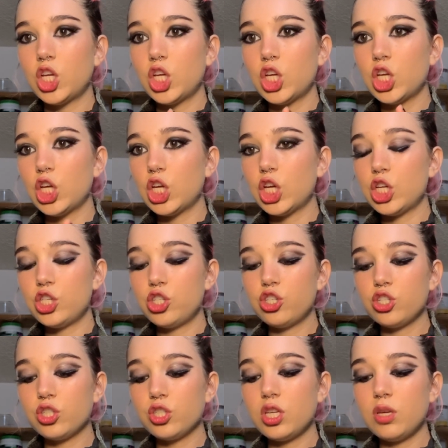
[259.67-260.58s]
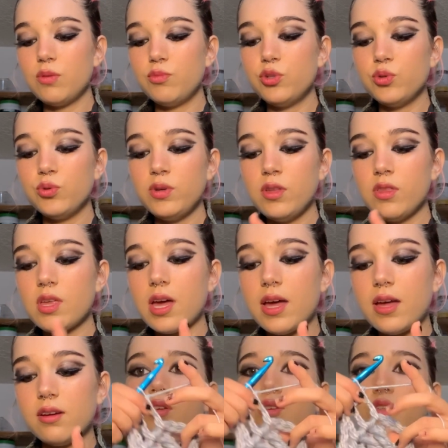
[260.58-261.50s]
And just keep doing
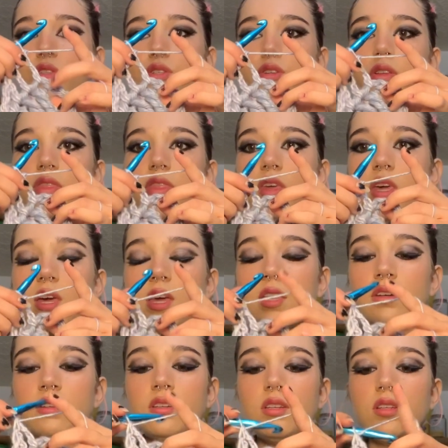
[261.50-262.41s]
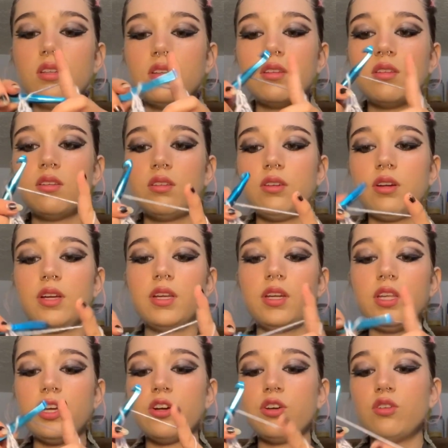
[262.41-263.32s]
that. So at the end, you're gonna
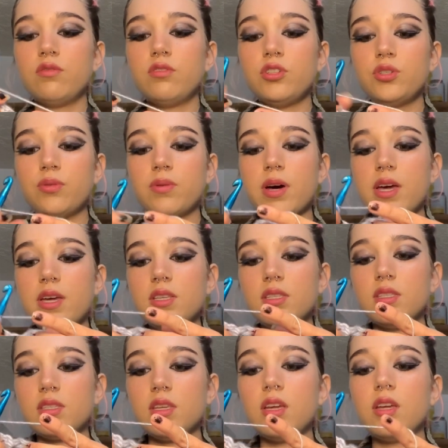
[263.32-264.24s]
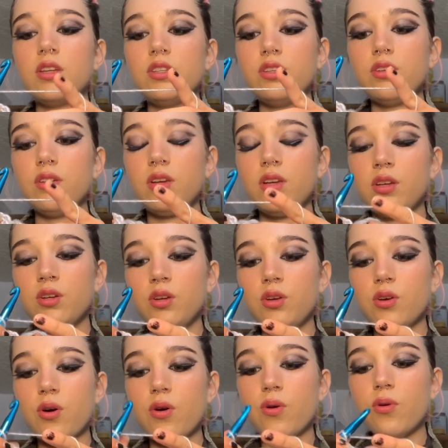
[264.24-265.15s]
yarn over twice and you're gonna
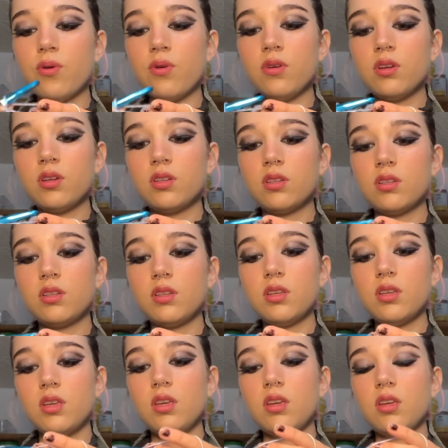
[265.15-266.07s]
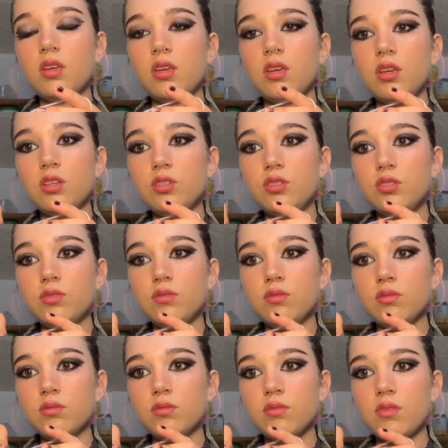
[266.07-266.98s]
go
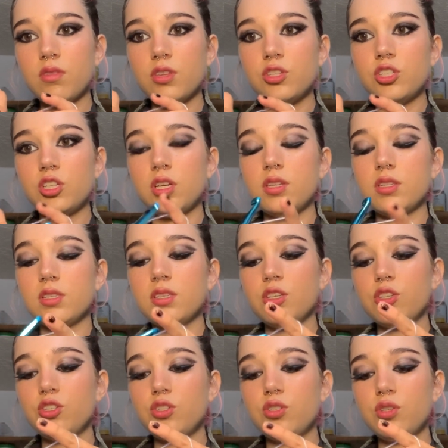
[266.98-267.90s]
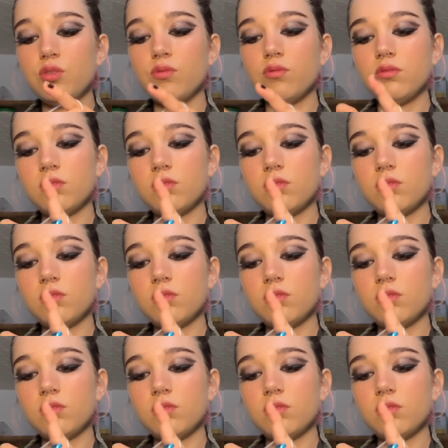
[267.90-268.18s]
into the chain stitch 2.